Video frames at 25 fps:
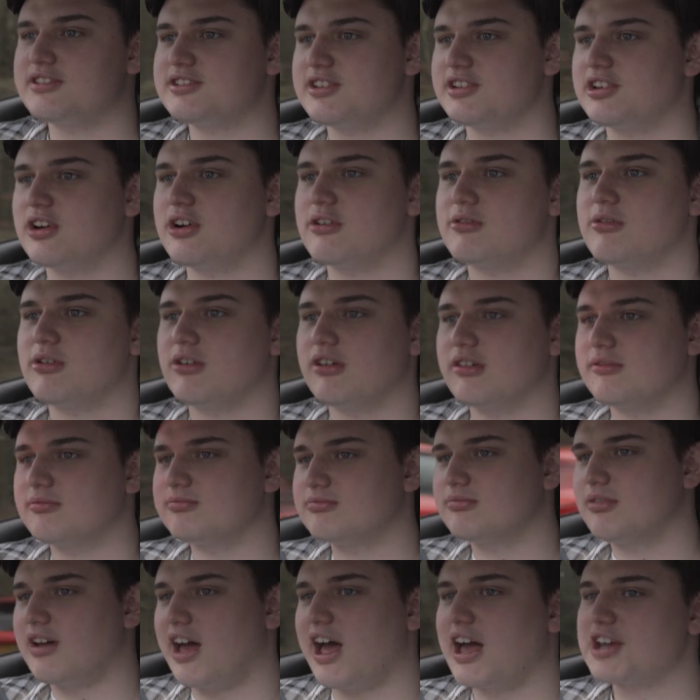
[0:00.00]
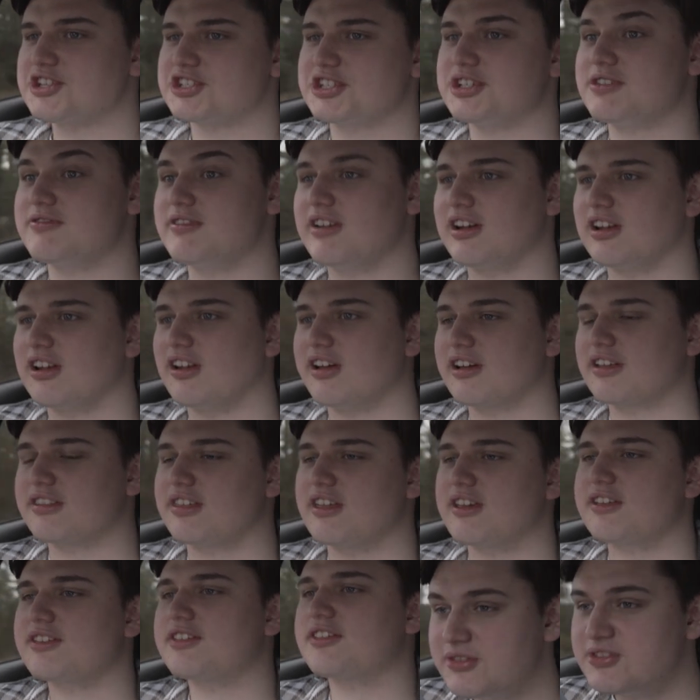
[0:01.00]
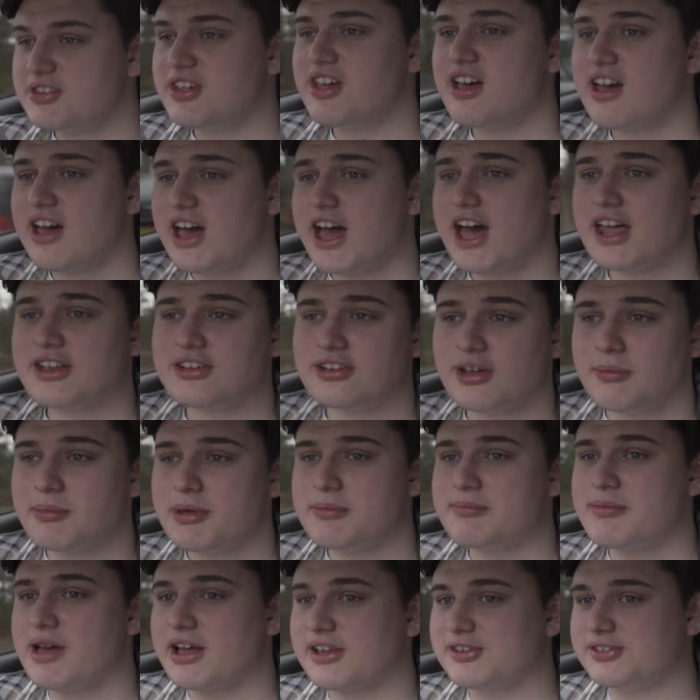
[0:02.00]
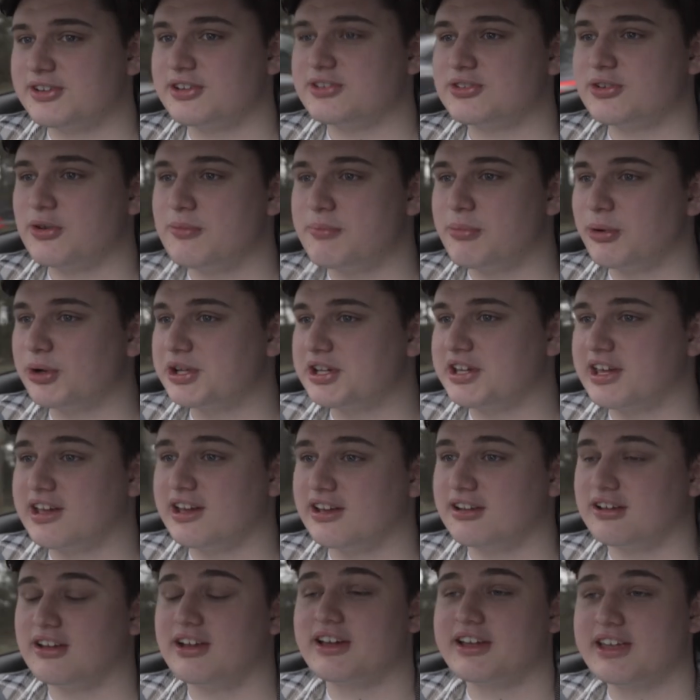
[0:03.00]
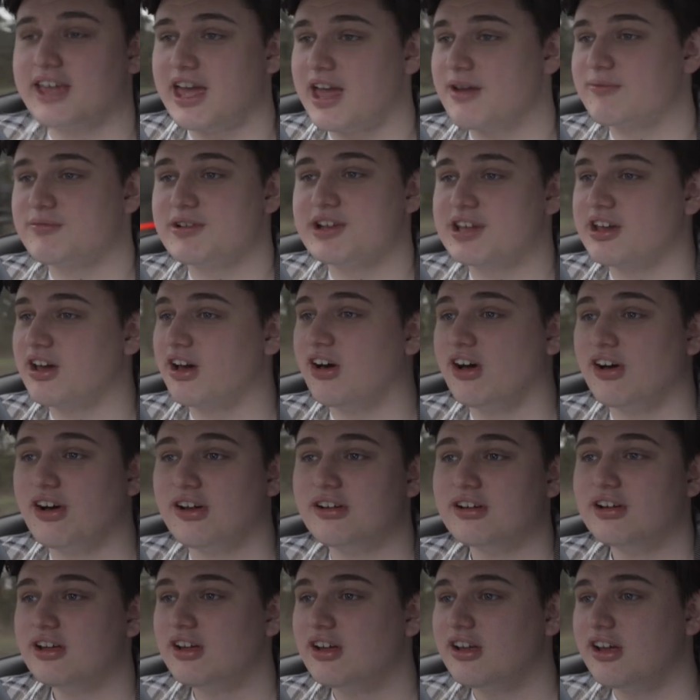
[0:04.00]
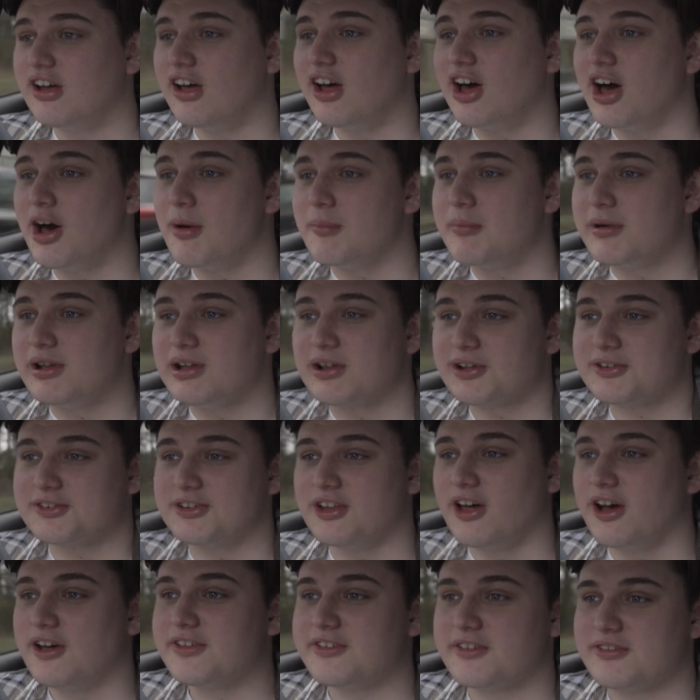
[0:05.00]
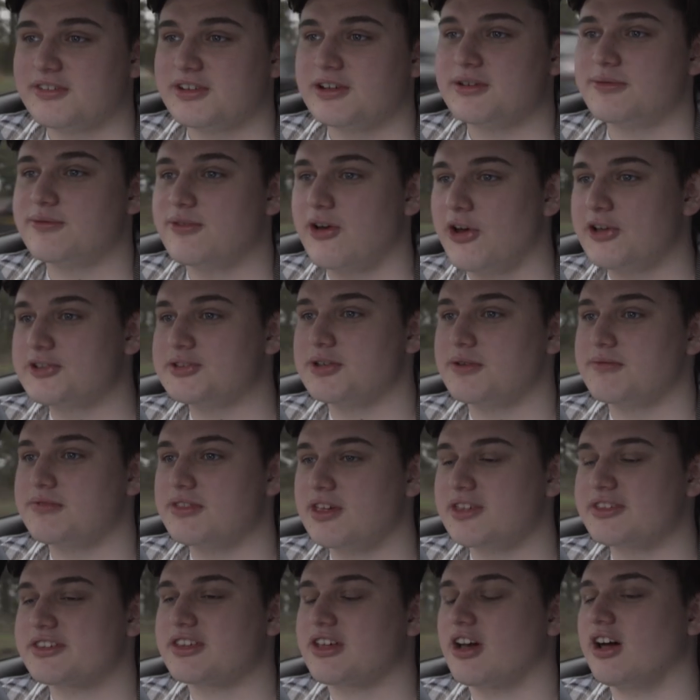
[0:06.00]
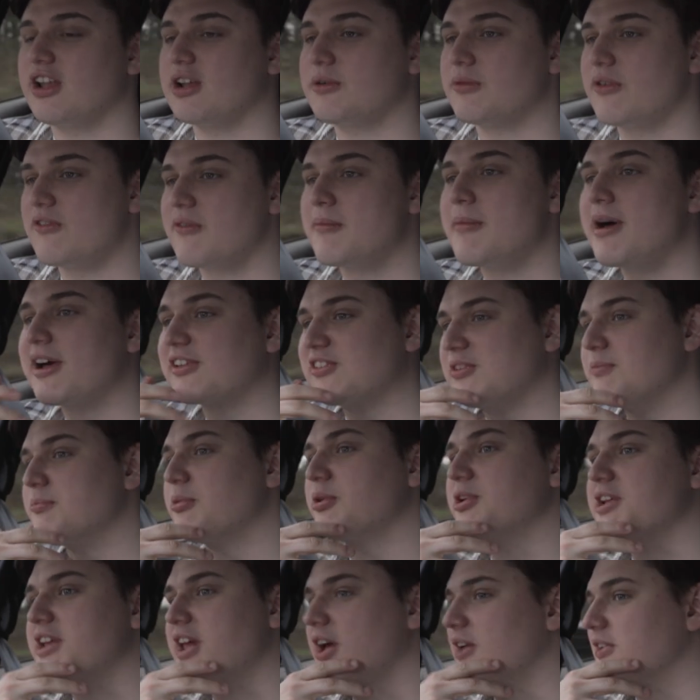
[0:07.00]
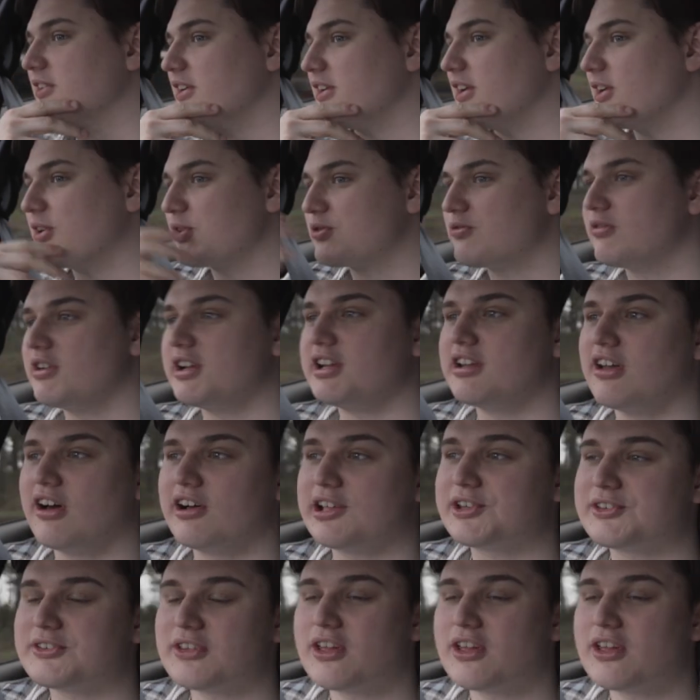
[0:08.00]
do you know what? I actually really like this. So yeah, and I mean, Max didn't do a body kit like every car. It looks nice. I've seen a photo of this colour with a Maxim body kit and it looks really nice.